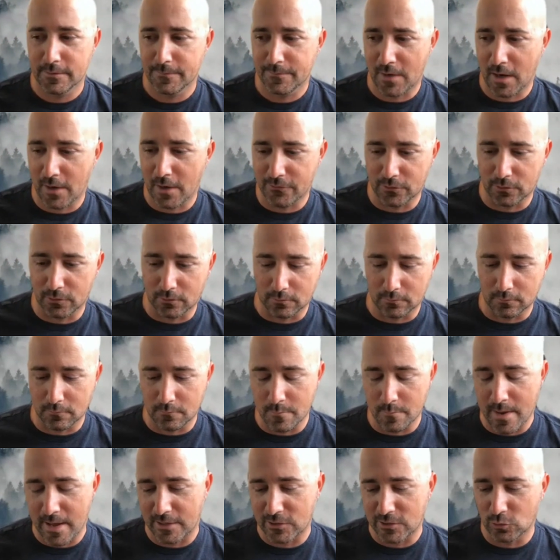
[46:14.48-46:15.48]
other
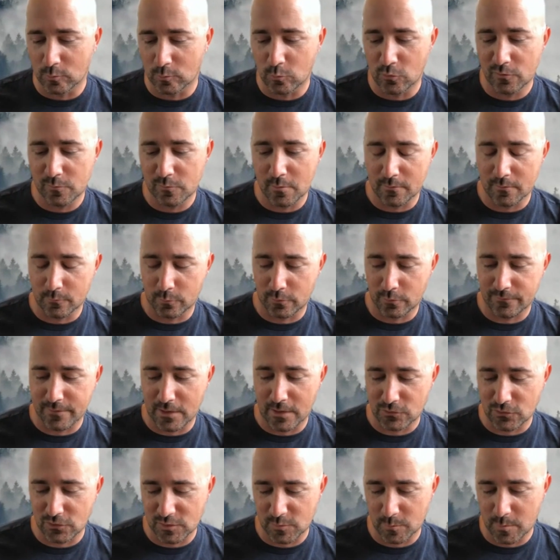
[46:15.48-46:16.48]
manual movement
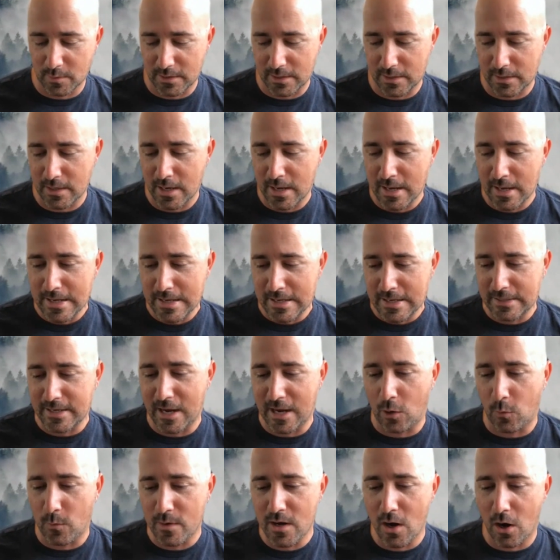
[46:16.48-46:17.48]
professions, but and
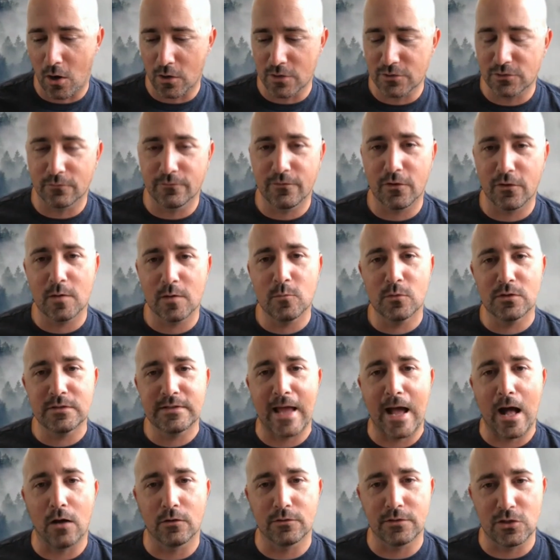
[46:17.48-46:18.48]
how we are is they're very
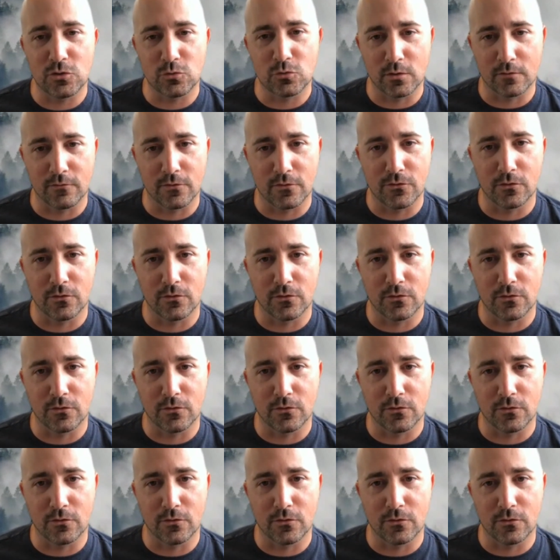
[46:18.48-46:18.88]
modality driven.